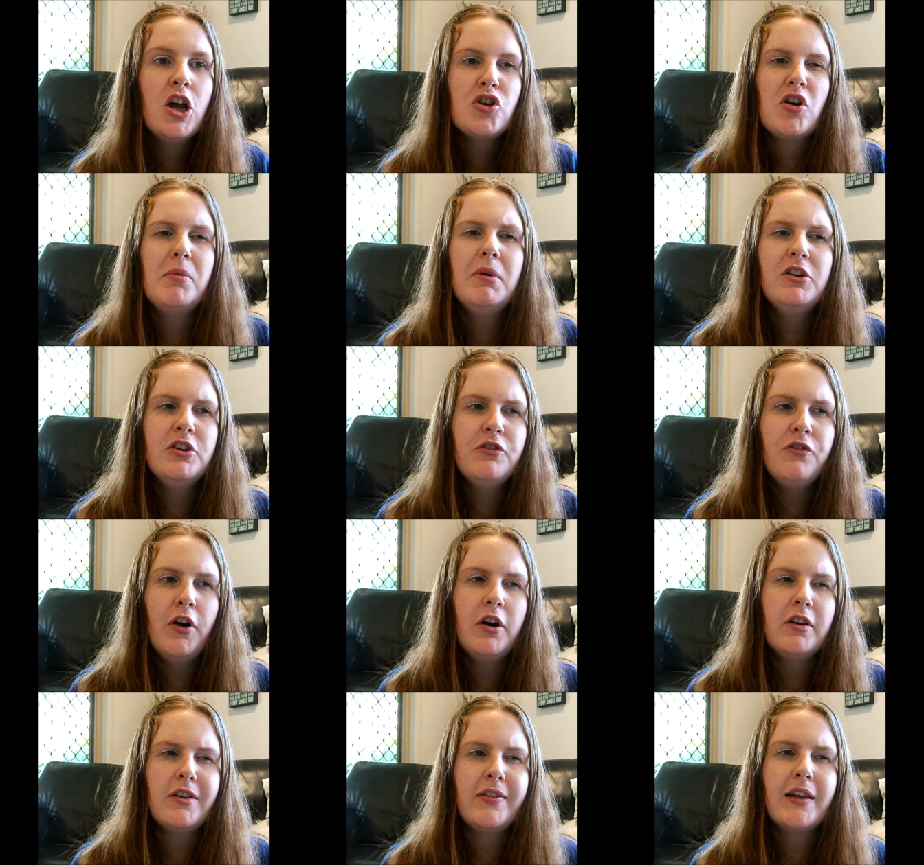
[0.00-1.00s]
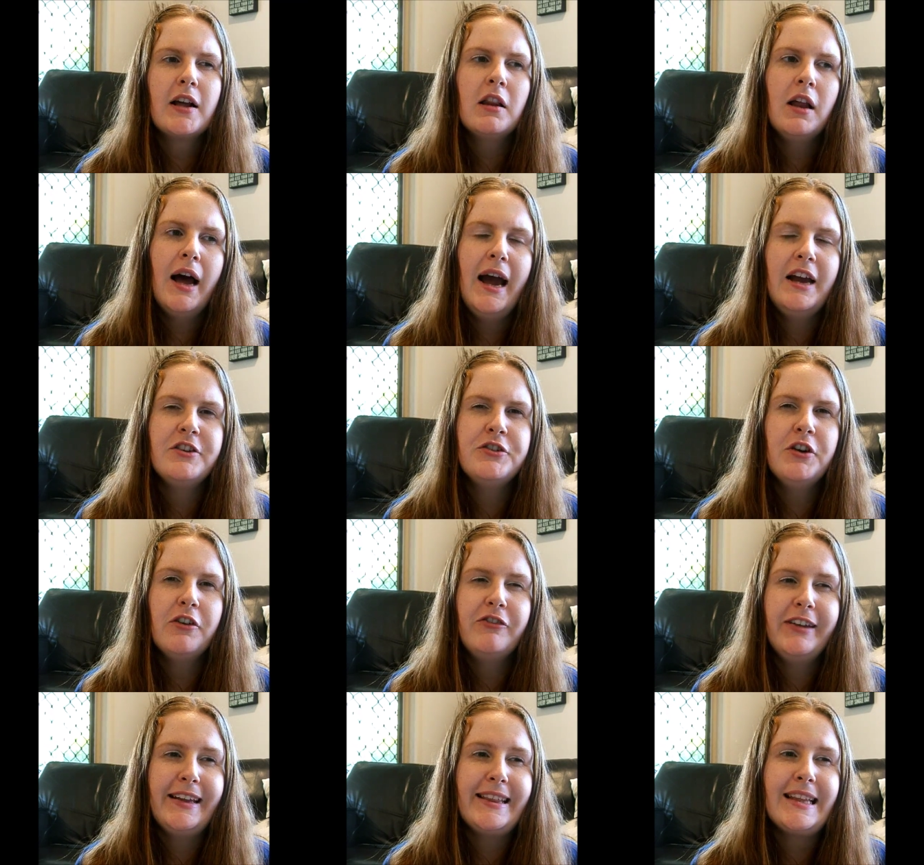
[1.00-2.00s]
treatment should focus on the client
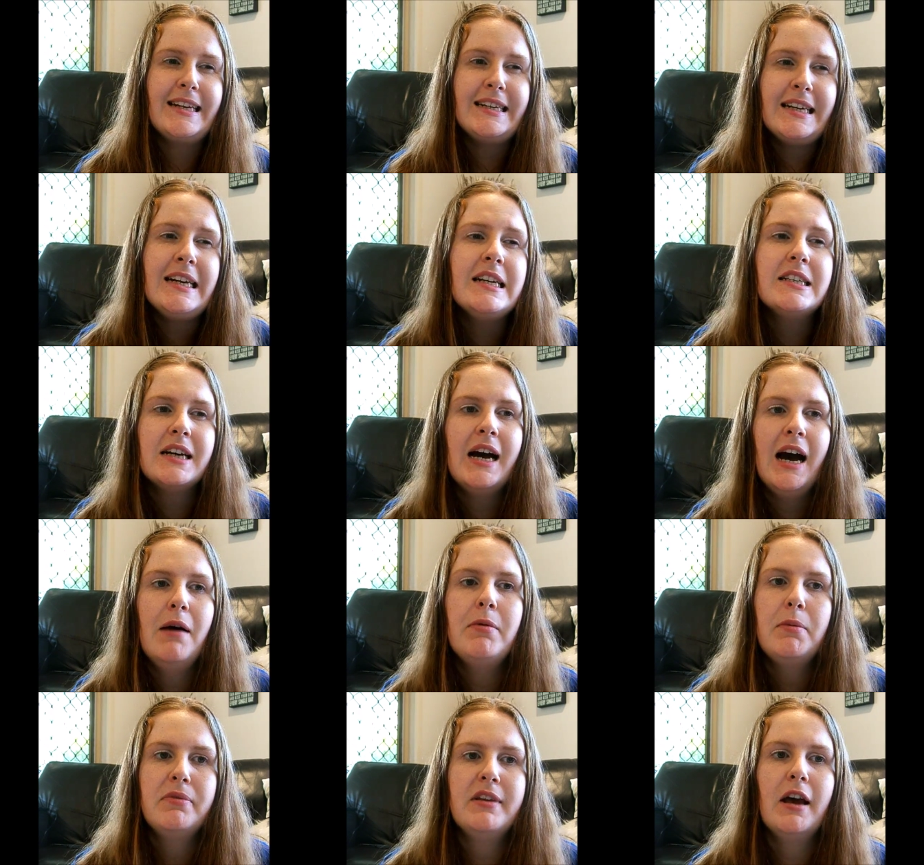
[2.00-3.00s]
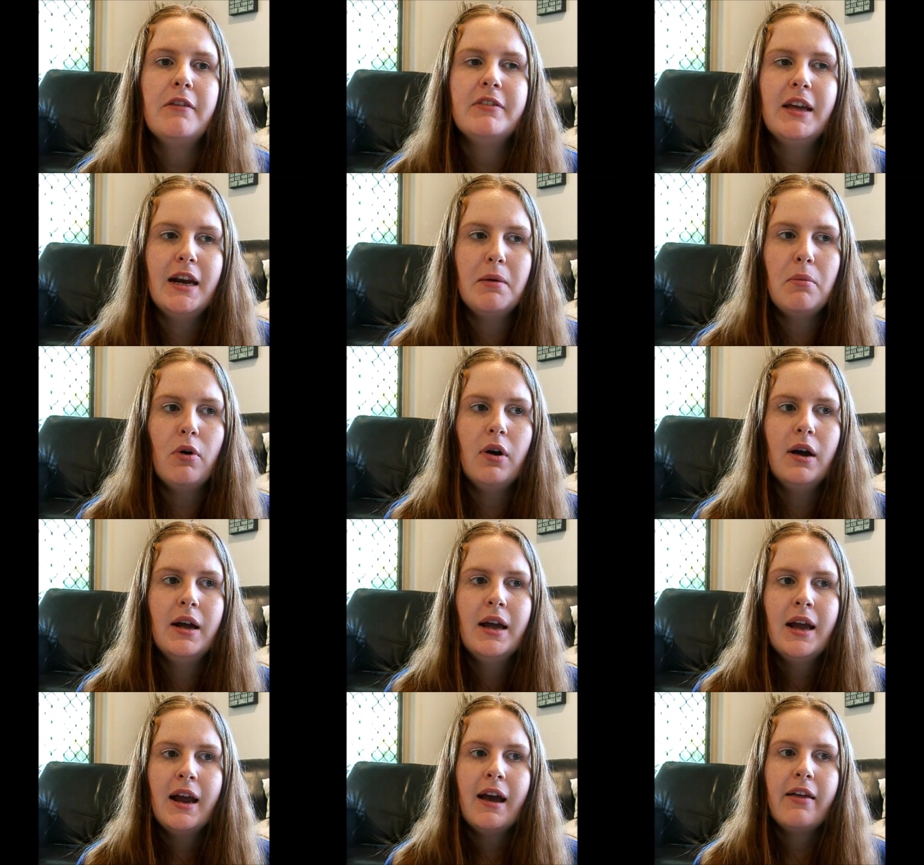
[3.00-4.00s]
not feeling the need to harm themselves anymore,
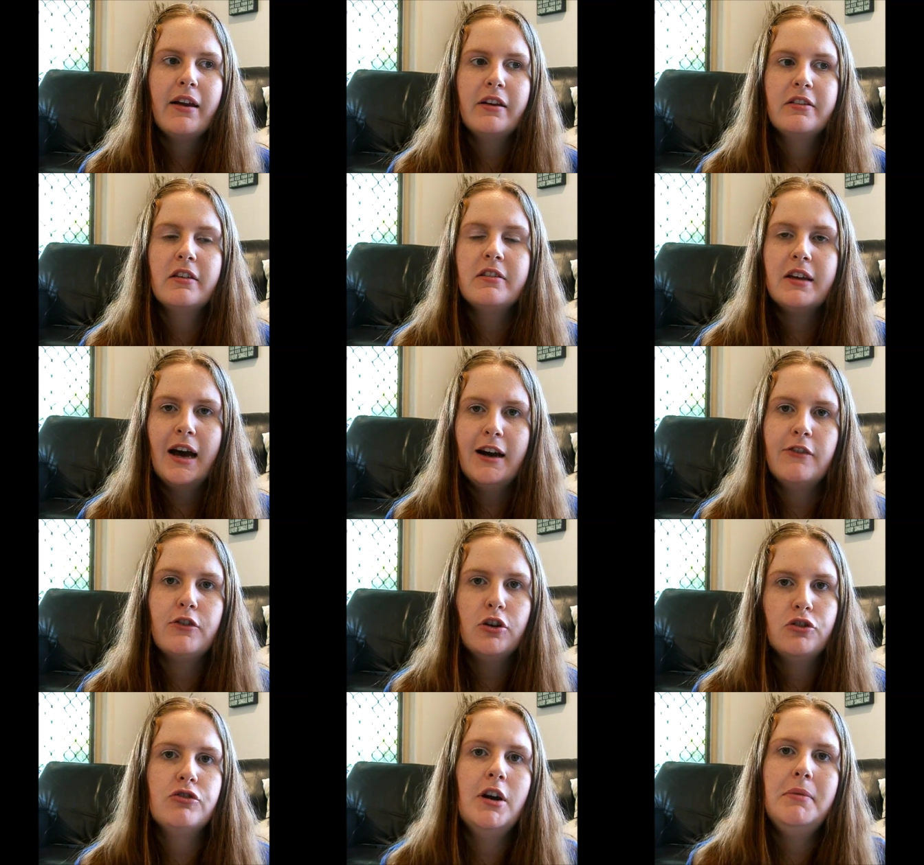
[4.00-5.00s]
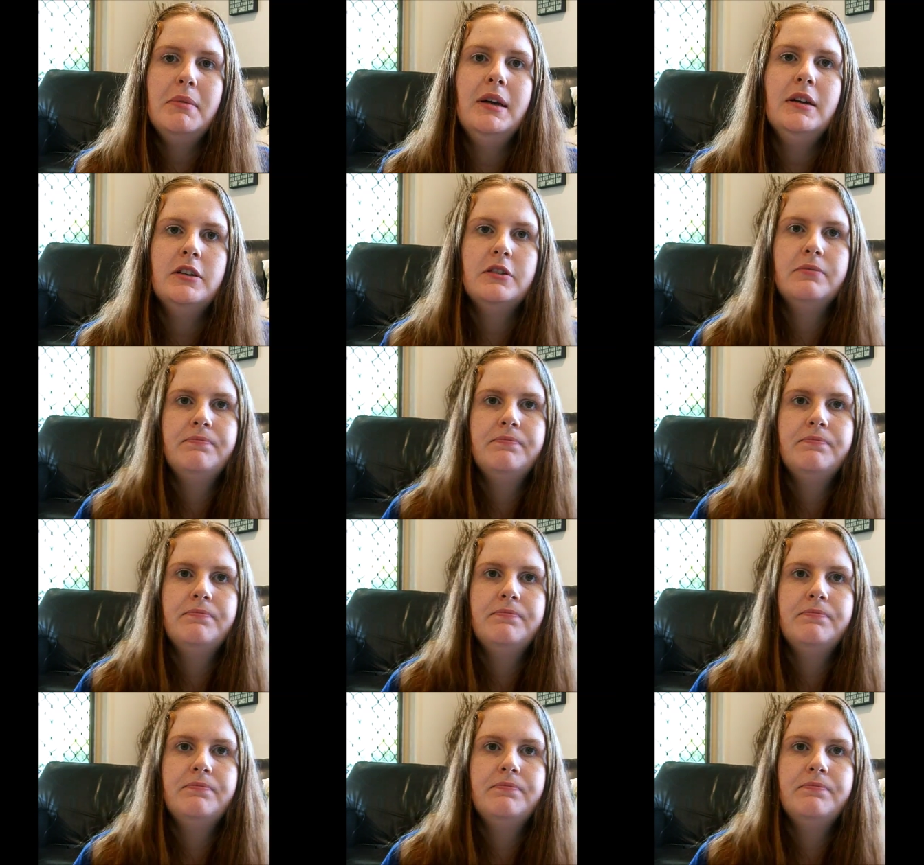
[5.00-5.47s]
and that is a sign of good treatment.